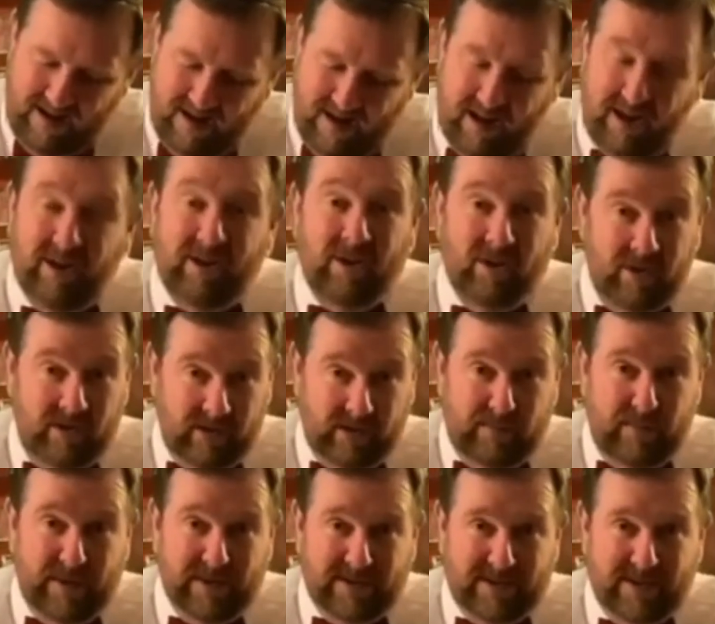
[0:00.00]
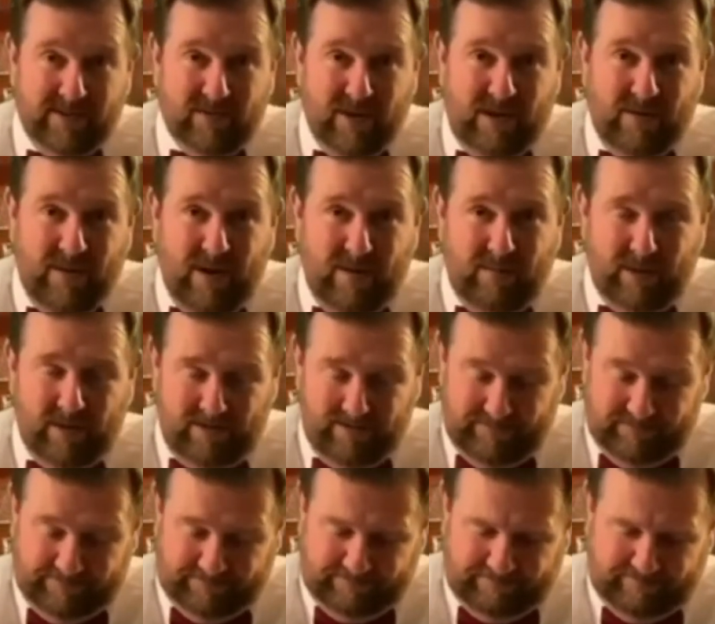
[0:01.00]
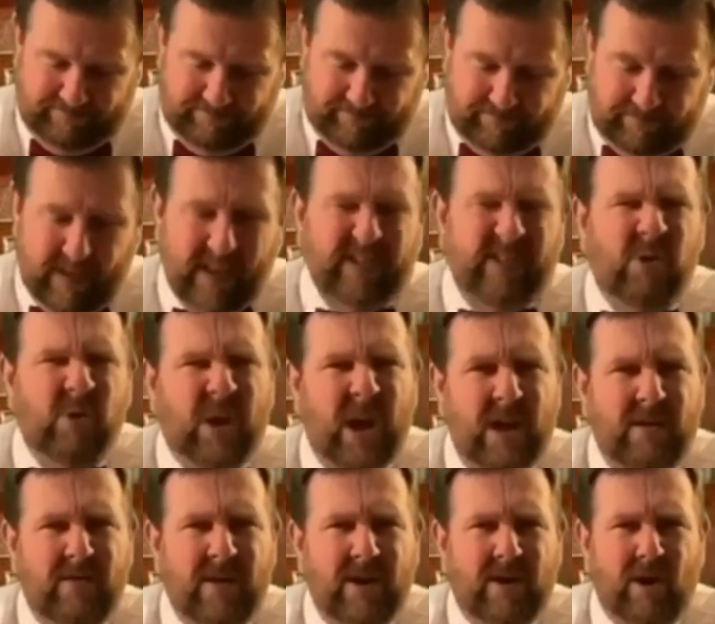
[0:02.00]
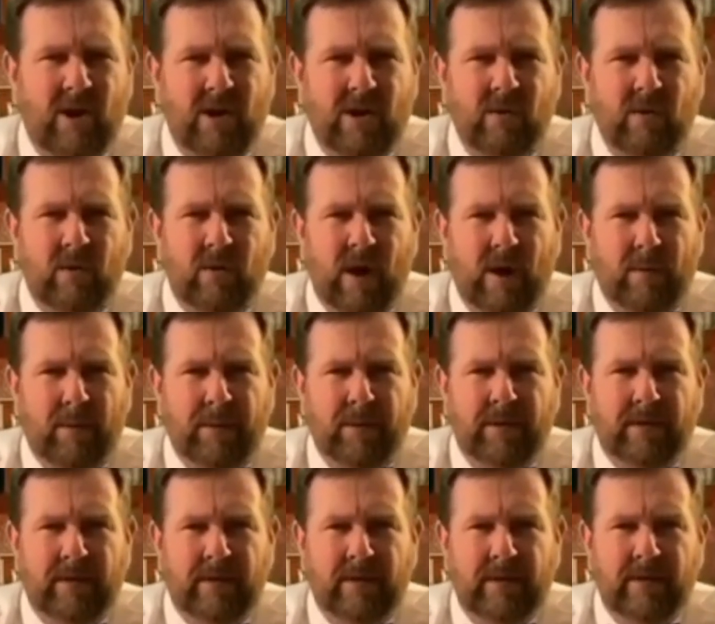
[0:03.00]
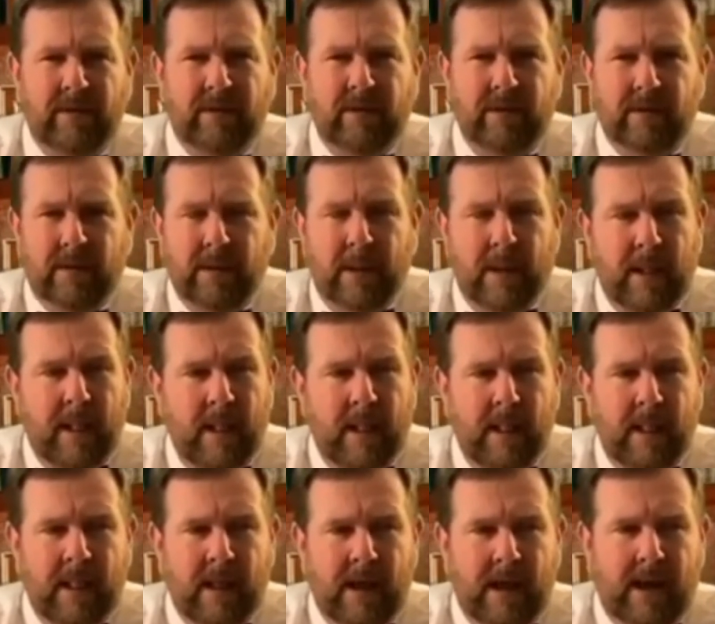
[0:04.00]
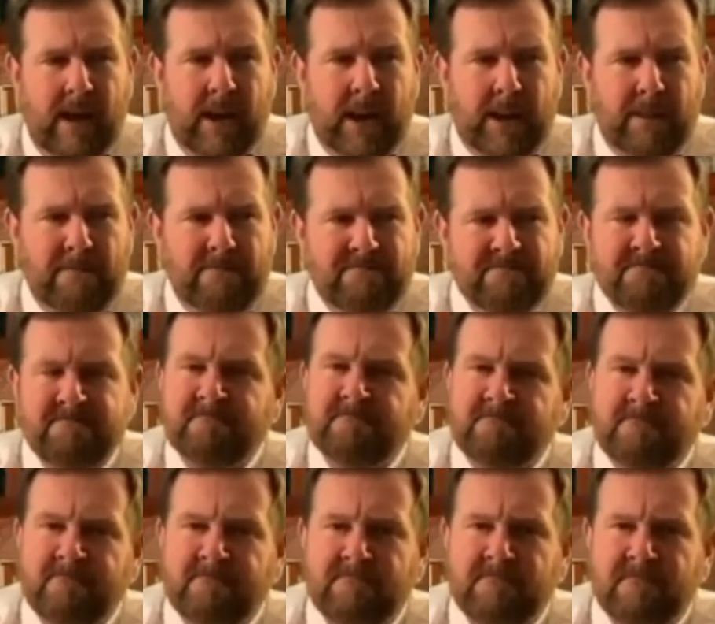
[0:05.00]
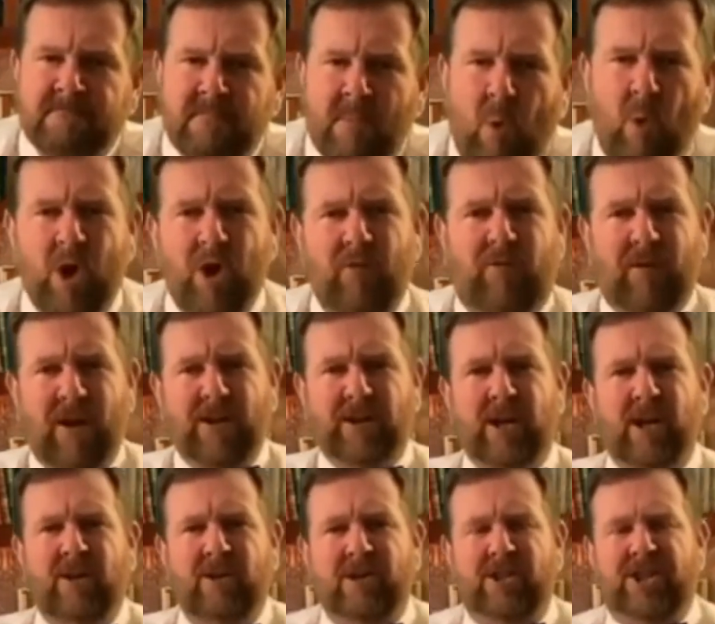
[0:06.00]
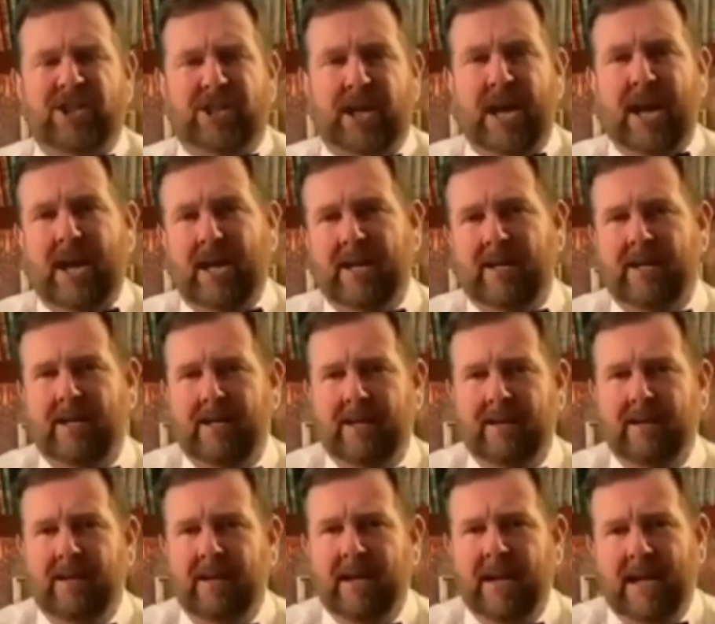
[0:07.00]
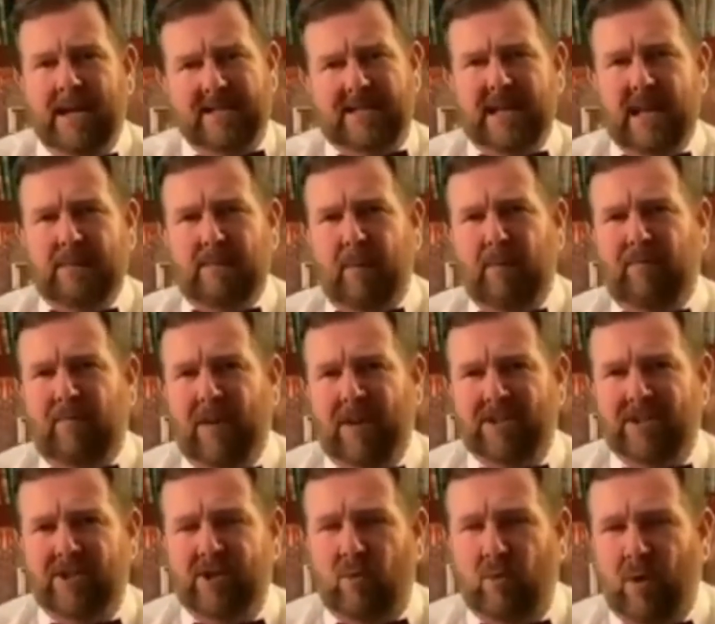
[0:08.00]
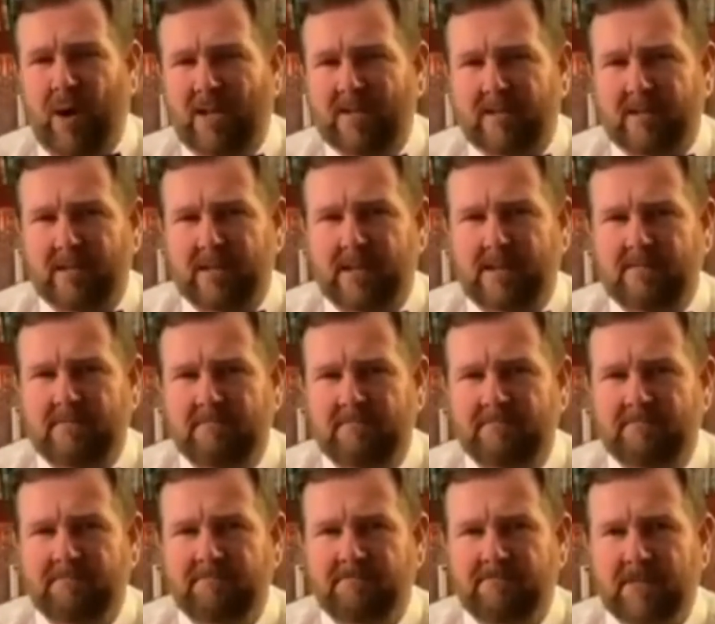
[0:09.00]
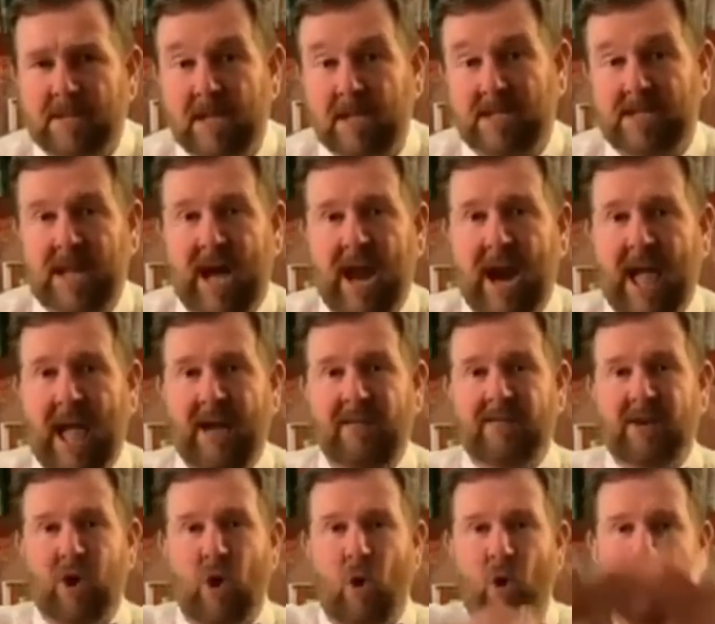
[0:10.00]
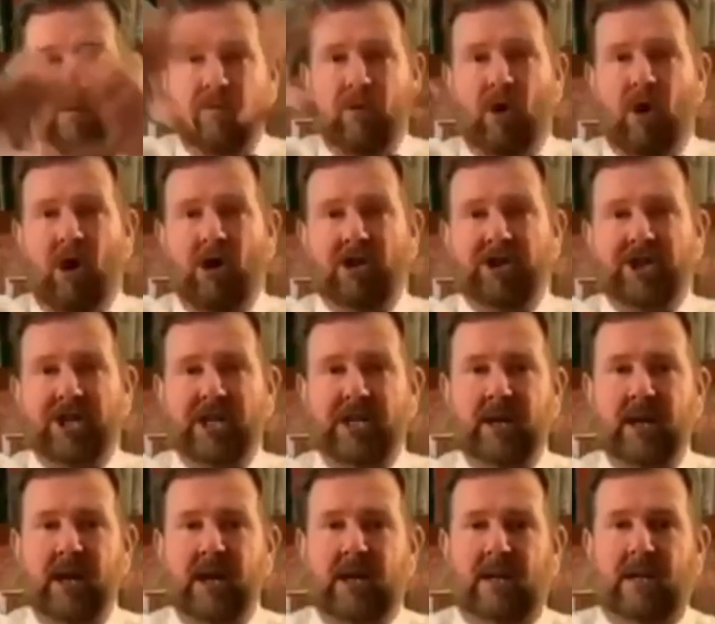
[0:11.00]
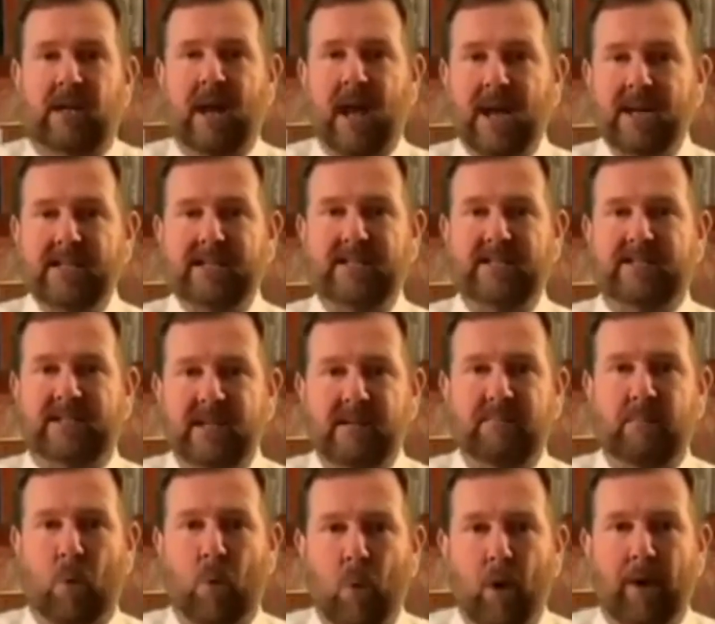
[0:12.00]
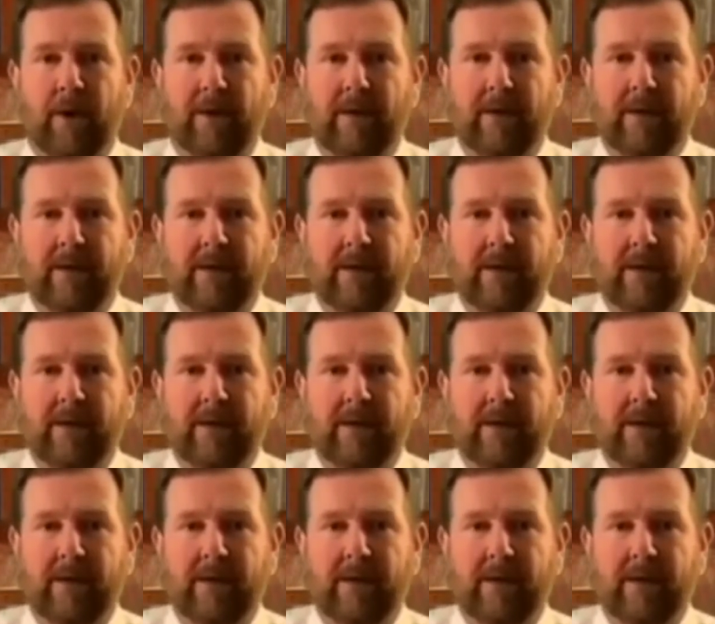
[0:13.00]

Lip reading: You're new to this business, right, Robert? It's okay if I call you Robert. What you fail to understand is that professional wrestling does not have an overarching licensing board.